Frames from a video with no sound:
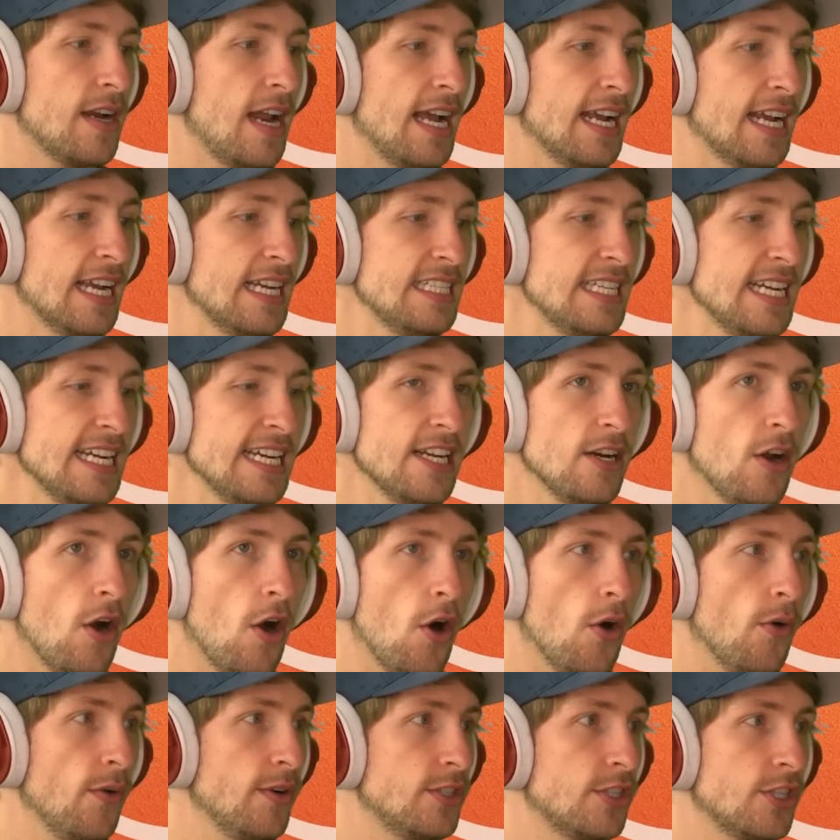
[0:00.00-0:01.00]
I guess I can
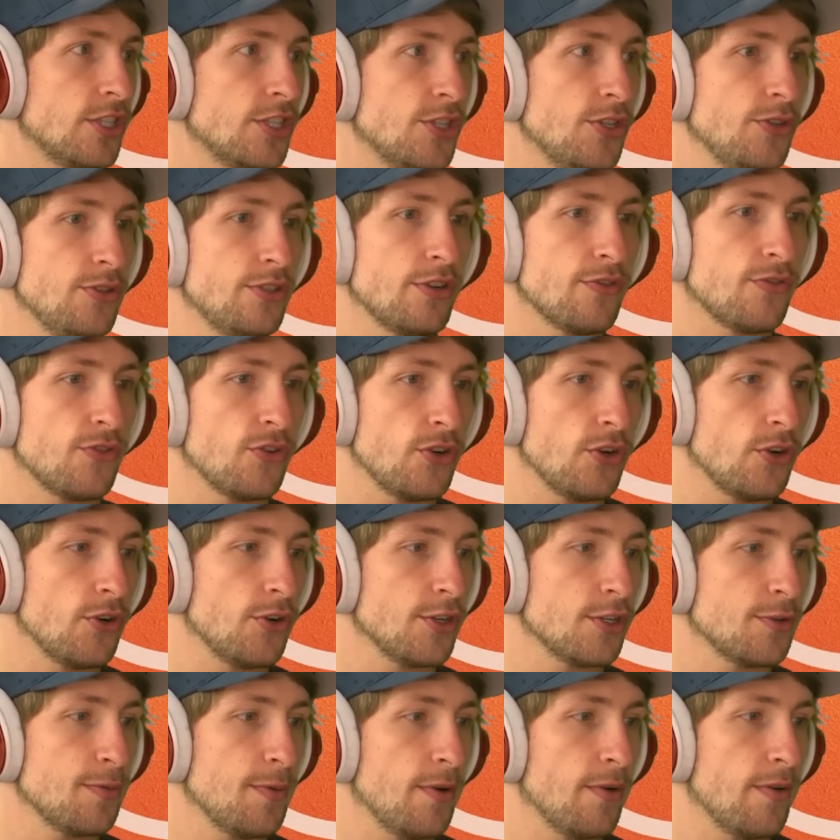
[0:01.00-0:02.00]
always just use it for
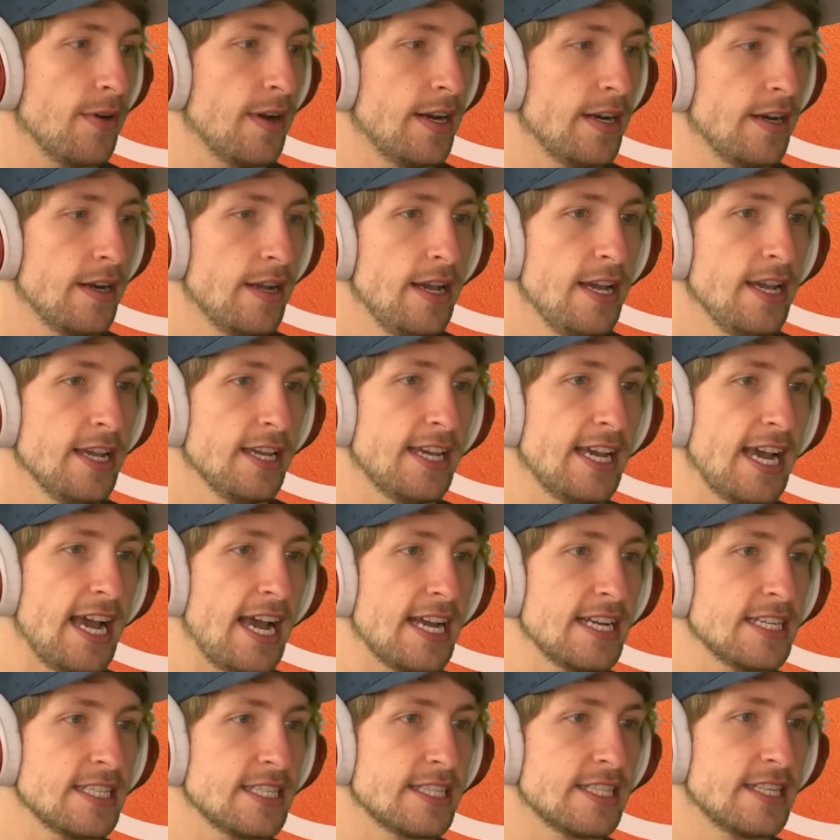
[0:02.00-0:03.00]
nourishment, right?
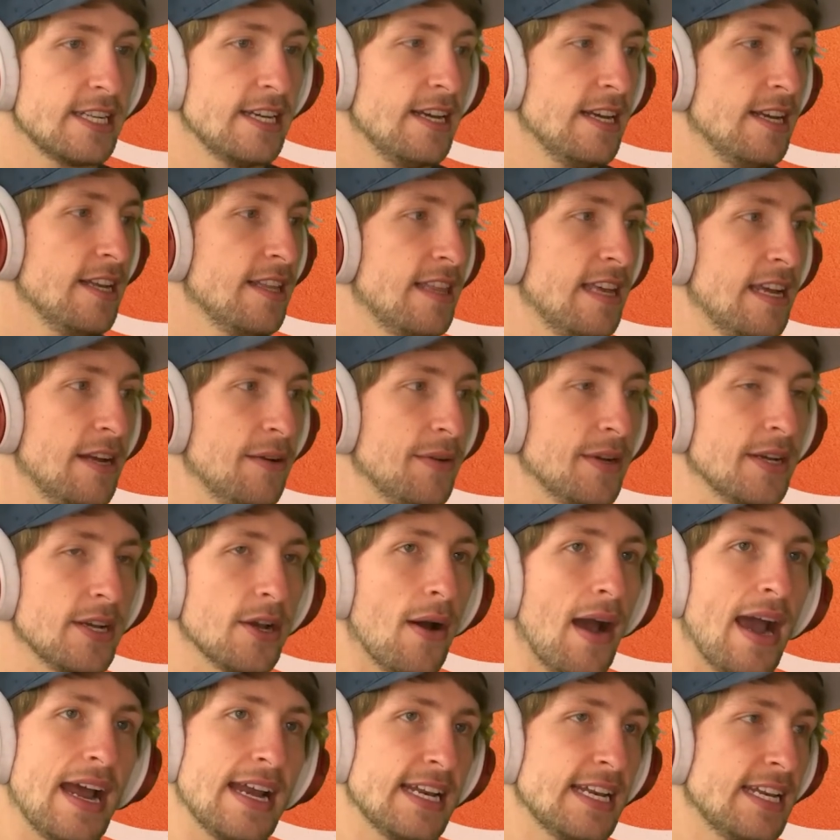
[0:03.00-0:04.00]
Cast. There we
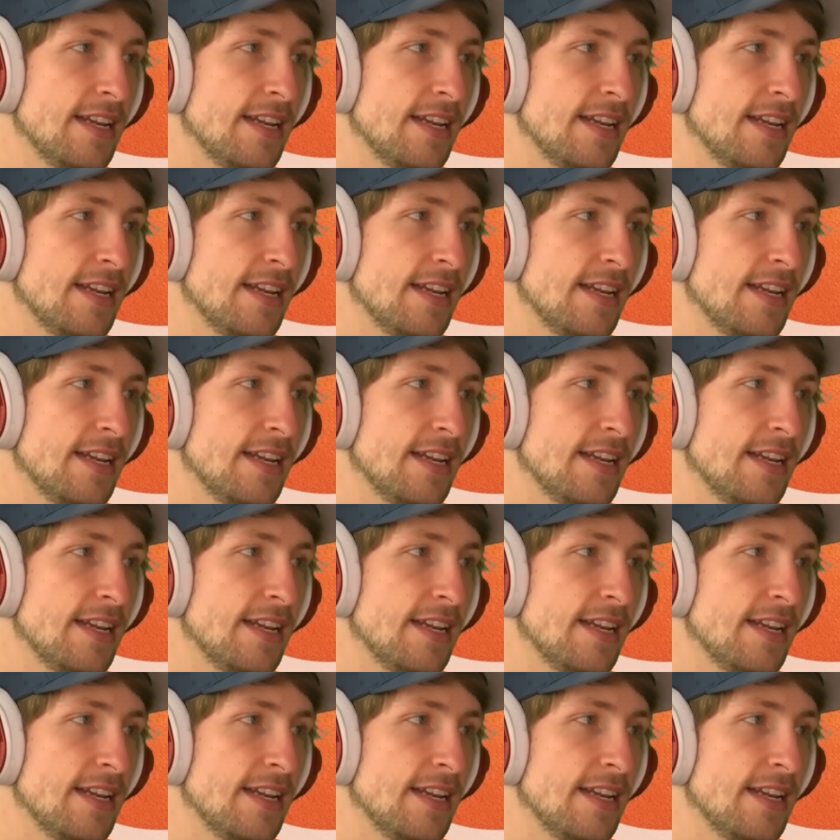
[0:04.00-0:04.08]
go. I didn't